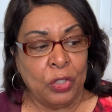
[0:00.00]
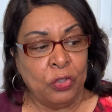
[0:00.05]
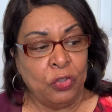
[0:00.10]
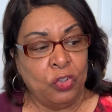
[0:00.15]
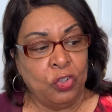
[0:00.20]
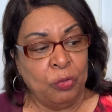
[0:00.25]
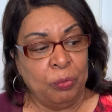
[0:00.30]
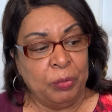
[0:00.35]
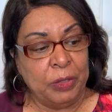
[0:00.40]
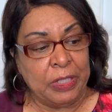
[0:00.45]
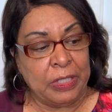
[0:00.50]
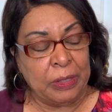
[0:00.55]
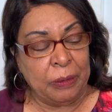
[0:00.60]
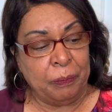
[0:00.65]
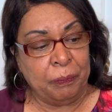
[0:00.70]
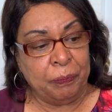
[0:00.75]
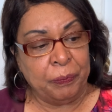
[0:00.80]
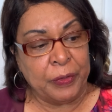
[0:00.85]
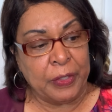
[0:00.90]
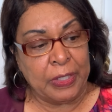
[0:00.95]
to be
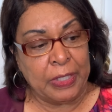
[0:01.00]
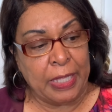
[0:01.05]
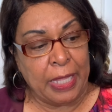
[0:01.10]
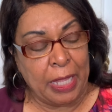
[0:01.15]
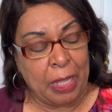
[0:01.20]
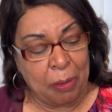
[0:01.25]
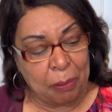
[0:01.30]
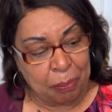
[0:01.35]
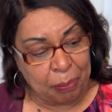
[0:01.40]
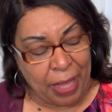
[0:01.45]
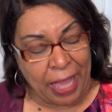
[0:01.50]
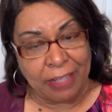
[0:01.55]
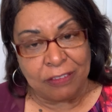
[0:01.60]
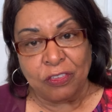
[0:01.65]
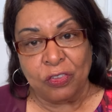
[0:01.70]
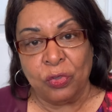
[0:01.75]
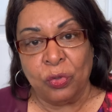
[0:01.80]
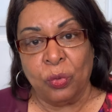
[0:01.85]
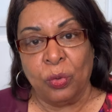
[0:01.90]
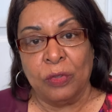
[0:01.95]

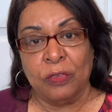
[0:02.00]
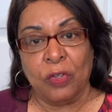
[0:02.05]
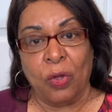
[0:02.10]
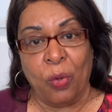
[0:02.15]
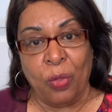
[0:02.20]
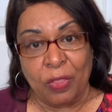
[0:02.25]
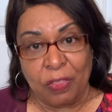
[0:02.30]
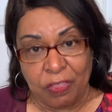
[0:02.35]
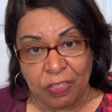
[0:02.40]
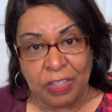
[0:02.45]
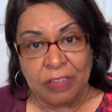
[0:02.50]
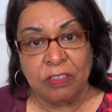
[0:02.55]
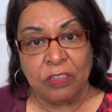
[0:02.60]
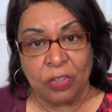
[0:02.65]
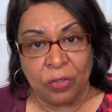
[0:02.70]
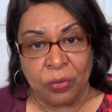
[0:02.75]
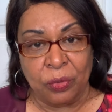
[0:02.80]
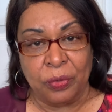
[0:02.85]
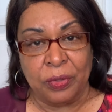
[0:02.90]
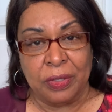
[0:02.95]
ambassadors on this
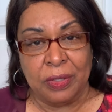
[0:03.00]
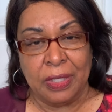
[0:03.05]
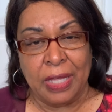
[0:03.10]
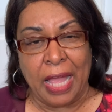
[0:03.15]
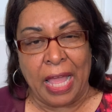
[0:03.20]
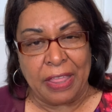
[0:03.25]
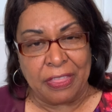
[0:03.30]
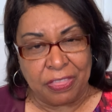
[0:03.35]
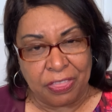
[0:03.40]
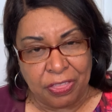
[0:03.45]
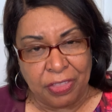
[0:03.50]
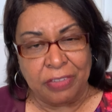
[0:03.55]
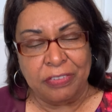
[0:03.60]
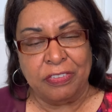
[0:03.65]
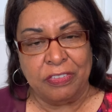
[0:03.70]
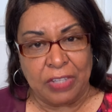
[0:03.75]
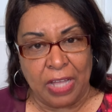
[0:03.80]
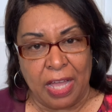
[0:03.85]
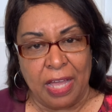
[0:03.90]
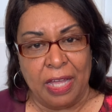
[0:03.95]
earth at this
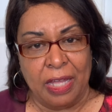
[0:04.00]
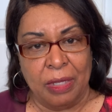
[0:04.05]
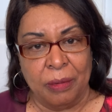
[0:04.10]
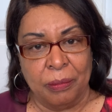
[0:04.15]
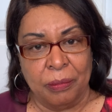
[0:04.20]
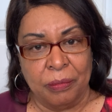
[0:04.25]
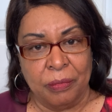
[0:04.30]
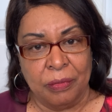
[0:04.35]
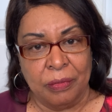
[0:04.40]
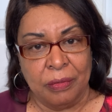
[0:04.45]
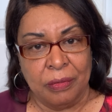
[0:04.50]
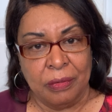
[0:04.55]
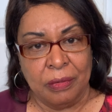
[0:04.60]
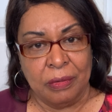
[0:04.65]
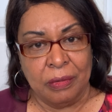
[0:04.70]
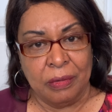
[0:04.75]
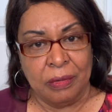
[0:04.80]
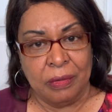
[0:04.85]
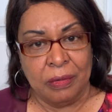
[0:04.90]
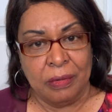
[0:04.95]
time
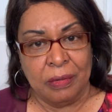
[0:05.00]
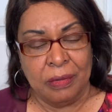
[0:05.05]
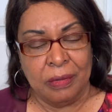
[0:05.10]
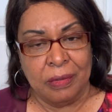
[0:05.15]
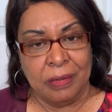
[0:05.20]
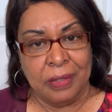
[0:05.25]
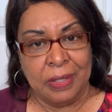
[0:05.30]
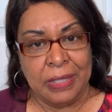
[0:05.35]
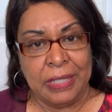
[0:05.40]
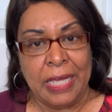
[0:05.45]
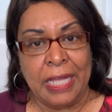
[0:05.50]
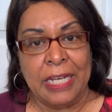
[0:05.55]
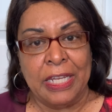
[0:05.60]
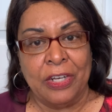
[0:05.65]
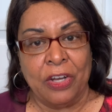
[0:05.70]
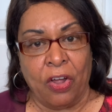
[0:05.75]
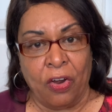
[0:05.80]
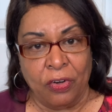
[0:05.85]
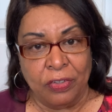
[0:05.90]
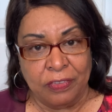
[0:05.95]

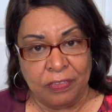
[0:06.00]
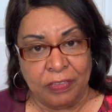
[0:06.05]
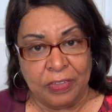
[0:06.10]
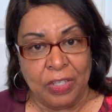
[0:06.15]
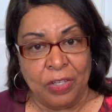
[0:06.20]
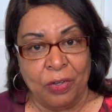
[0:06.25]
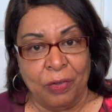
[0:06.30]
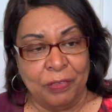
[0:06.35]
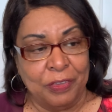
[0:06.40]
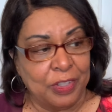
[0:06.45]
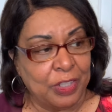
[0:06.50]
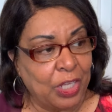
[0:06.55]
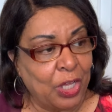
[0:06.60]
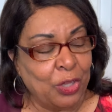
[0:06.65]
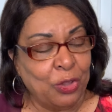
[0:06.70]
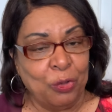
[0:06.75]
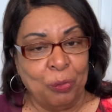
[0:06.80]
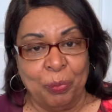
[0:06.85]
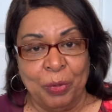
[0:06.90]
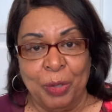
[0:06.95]
getting ourselves and
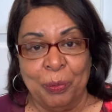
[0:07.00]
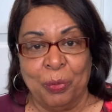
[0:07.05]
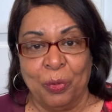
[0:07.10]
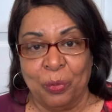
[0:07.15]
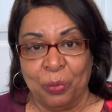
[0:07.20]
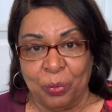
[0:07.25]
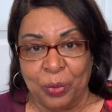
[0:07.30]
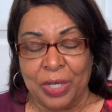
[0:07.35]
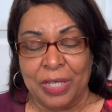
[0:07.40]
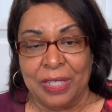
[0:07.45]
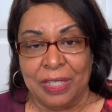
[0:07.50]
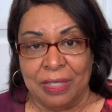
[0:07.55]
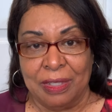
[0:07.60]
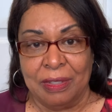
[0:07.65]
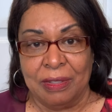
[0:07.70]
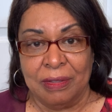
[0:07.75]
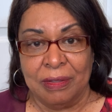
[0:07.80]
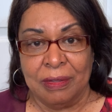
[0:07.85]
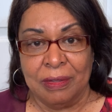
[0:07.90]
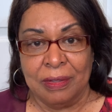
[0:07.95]
other people
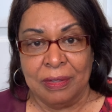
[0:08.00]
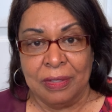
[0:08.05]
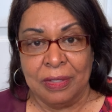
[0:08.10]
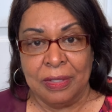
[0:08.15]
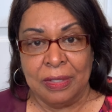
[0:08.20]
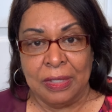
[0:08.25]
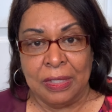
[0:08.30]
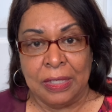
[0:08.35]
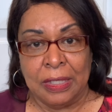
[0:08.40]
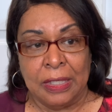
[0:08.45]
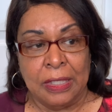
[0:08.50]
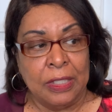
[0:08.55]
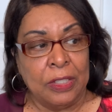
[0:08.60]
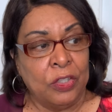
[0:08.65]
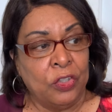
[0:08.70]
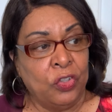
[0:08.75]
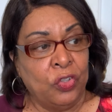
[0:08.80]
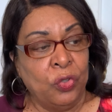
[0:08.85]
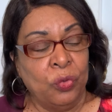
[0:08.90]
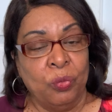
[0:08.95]
ready
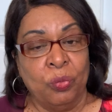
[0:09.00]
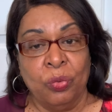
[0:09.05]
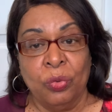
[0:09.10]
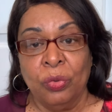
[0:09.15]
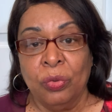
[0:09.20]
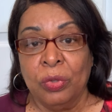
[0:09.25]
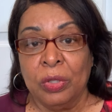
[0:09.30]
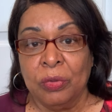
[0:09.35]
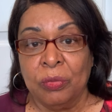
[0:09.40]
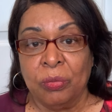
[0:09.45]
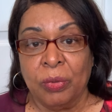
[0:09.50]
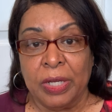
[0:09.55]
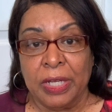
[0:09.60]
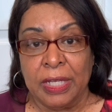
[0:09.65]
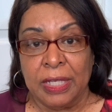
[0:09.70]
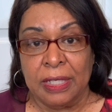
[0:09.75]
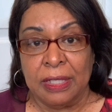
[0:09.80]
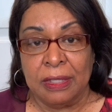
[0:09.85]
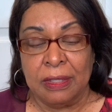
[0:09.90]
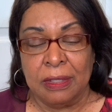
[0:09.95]
to rule and
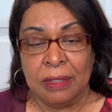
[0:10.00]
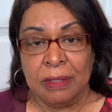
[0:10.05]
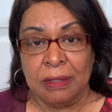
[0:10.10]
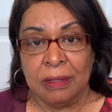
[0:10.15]
reign.